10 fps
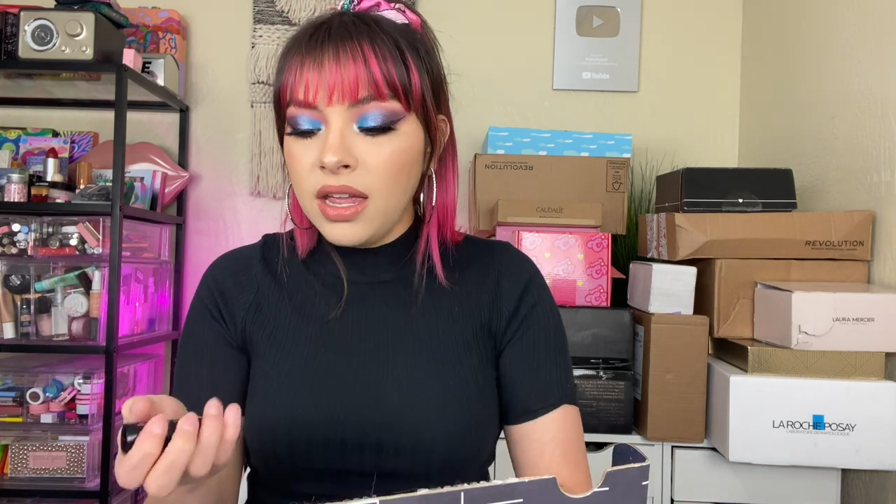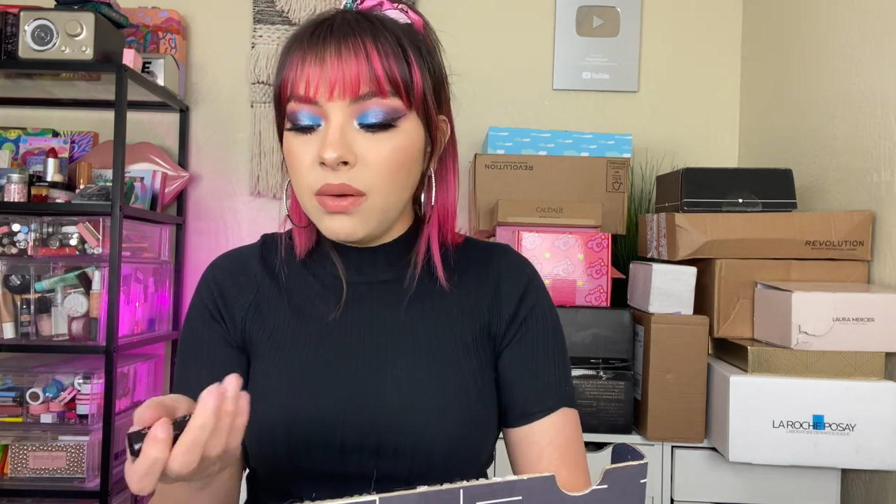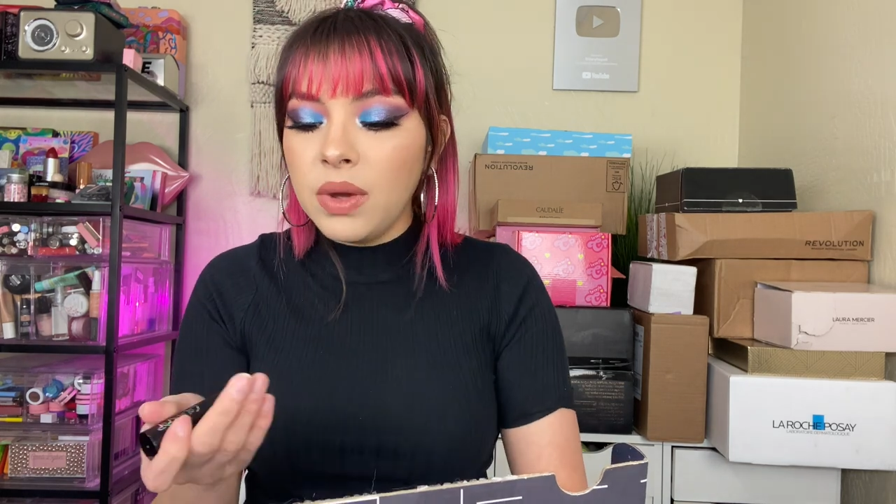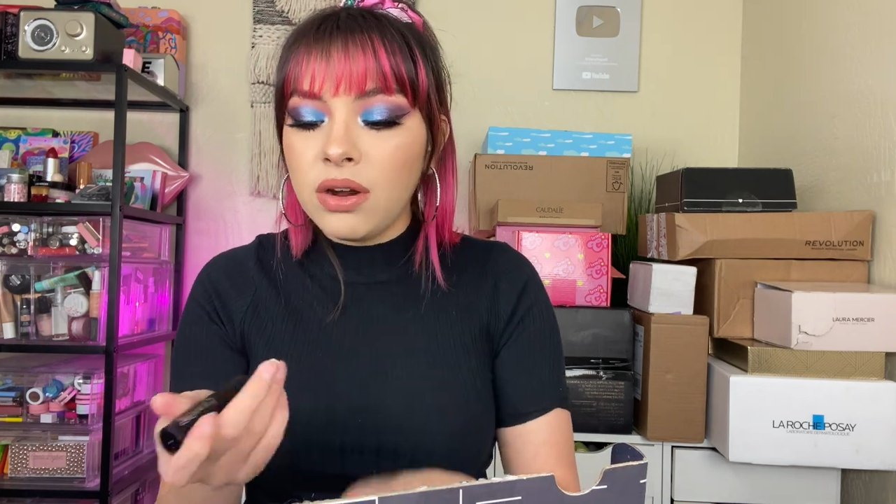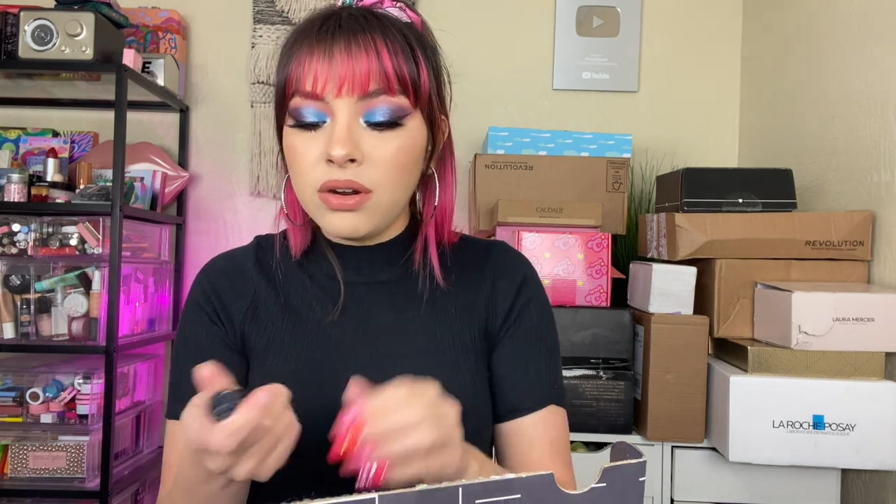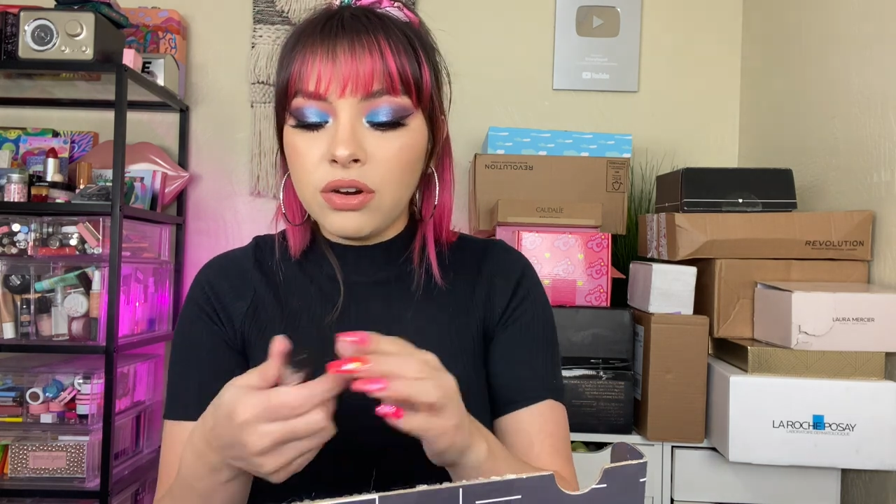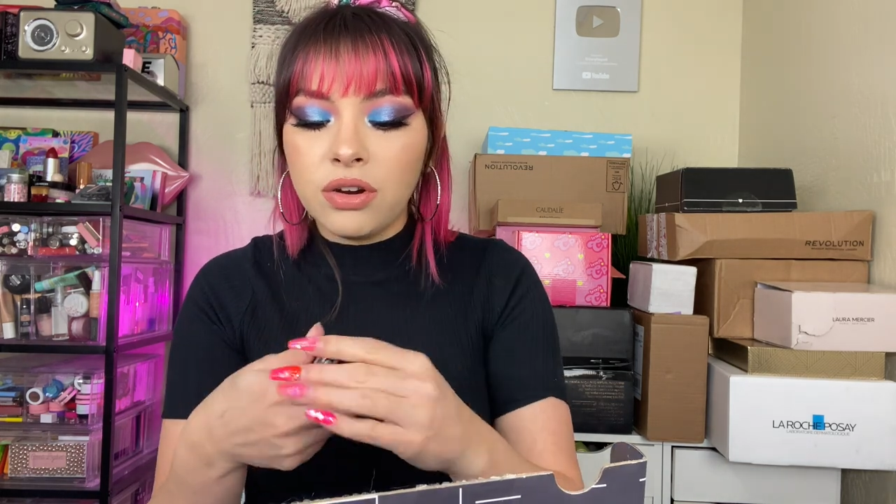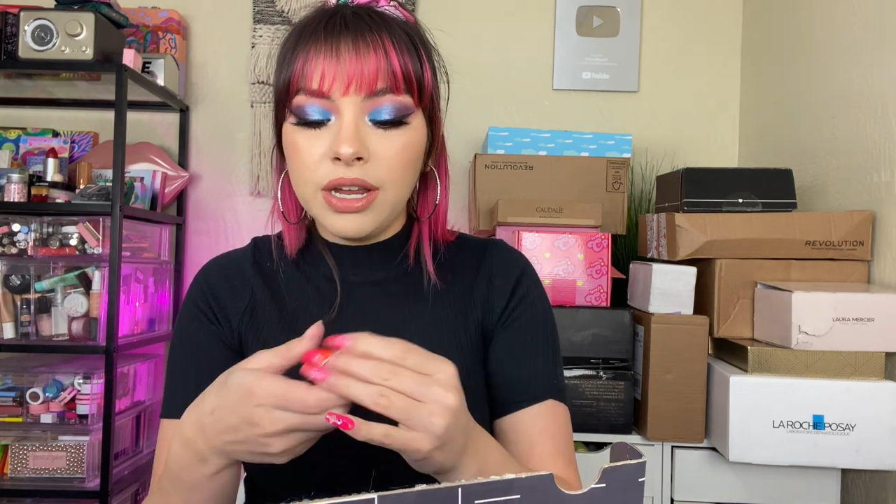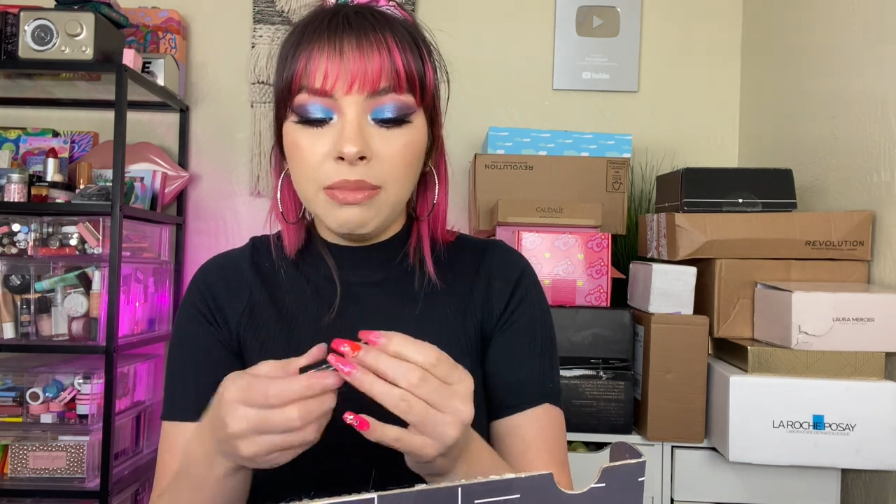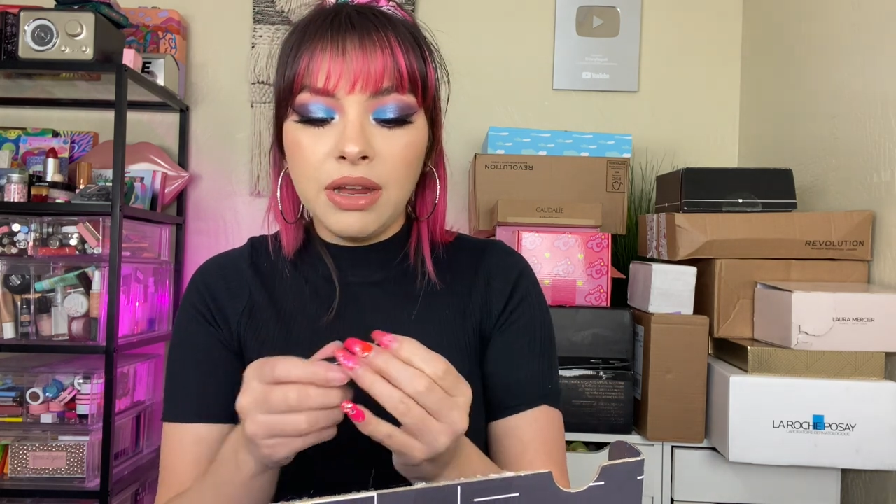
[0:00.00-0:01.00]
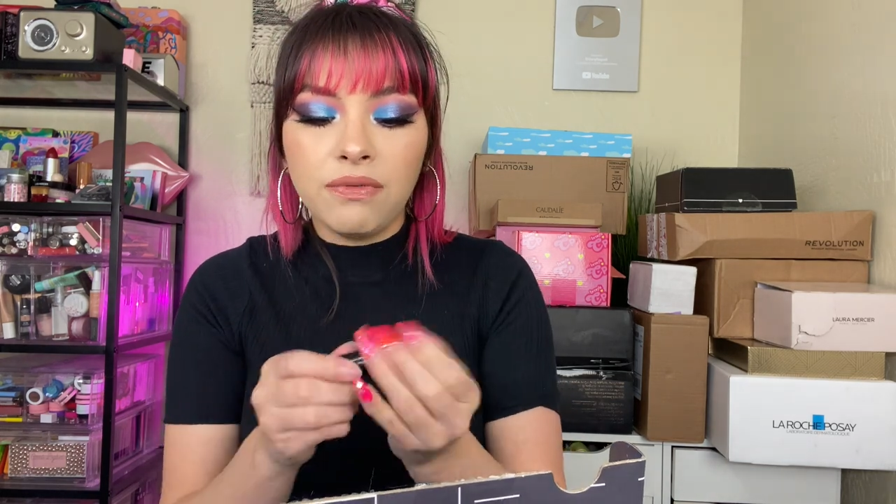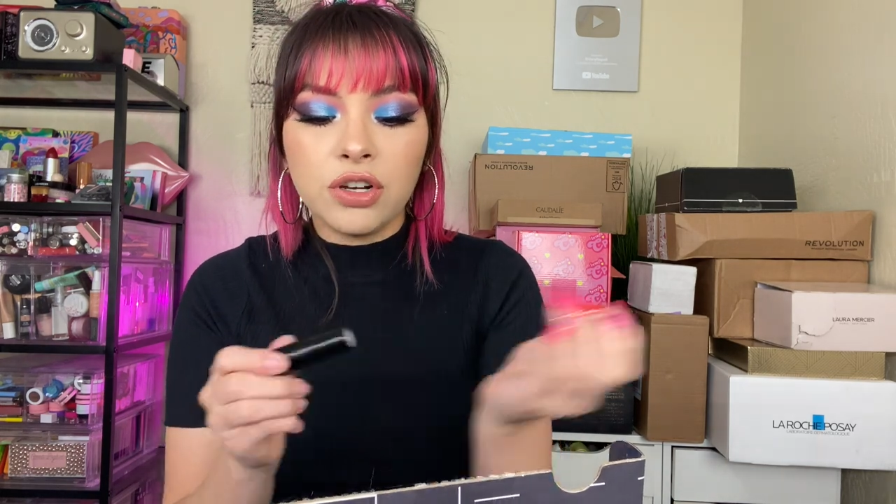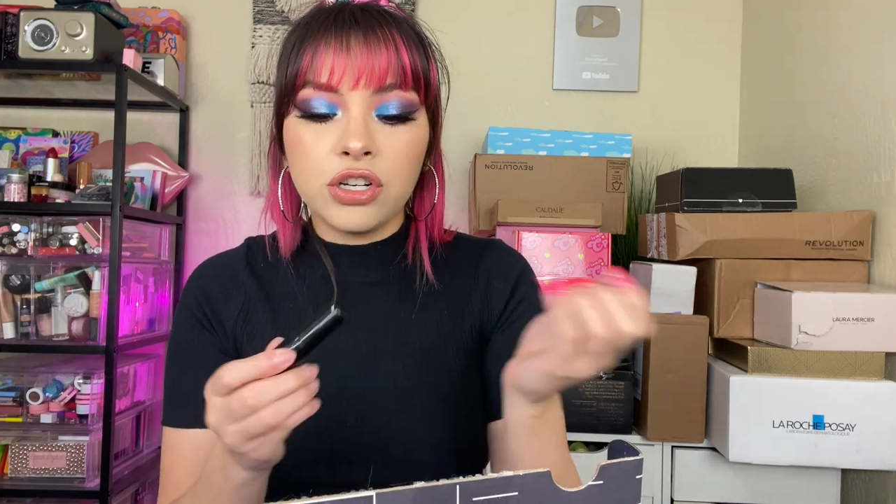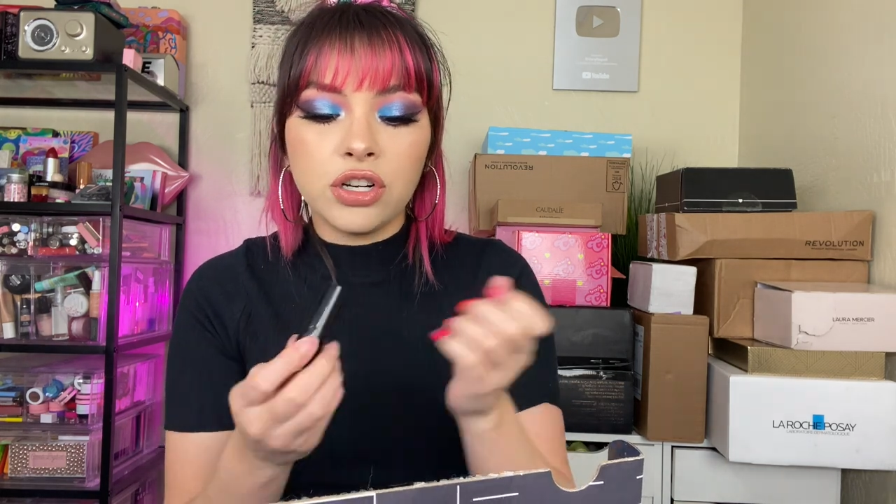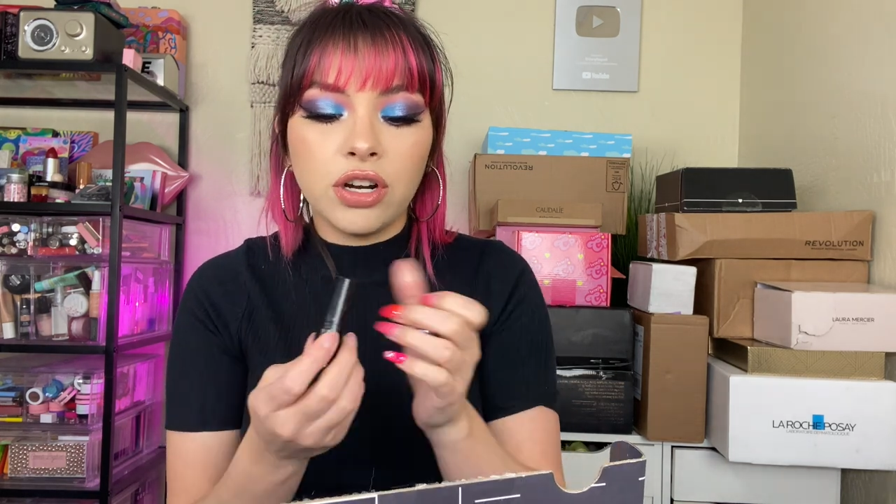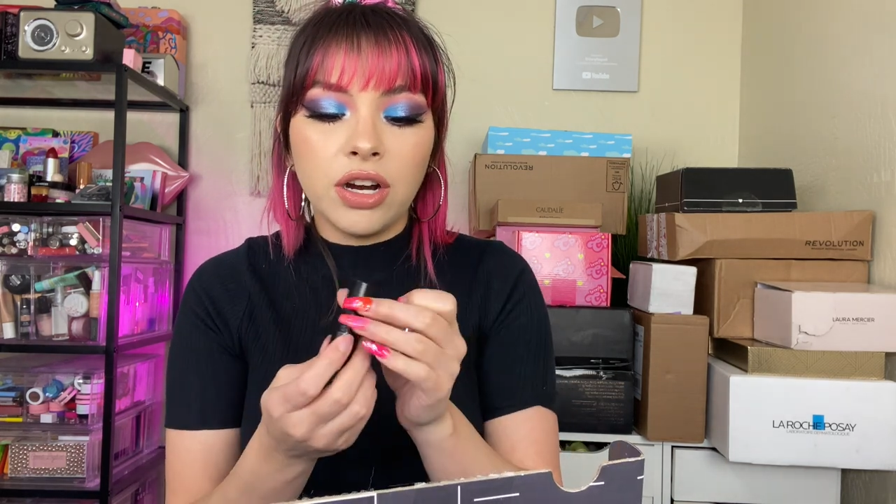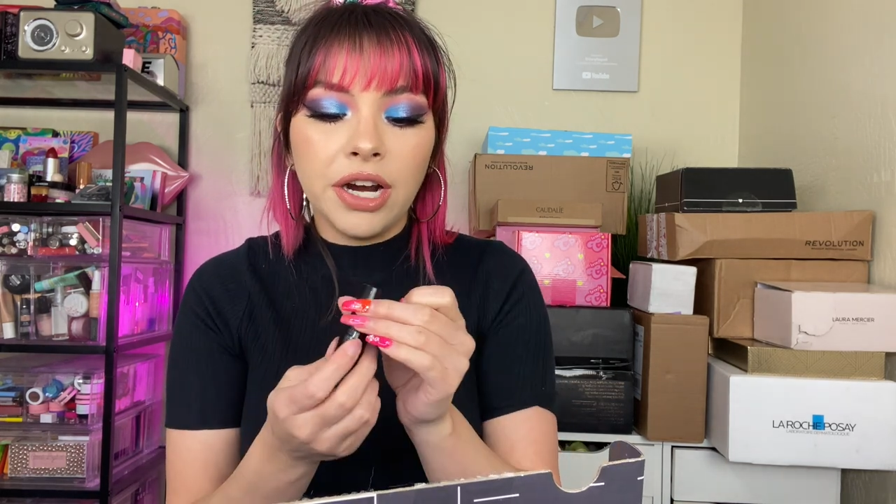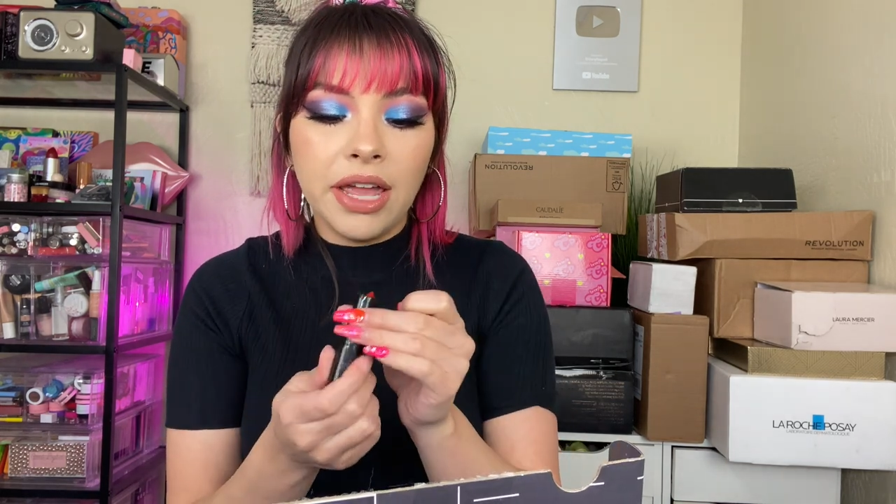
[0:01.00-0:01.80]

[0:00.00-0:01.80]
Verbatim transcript: it went on creamy for sure.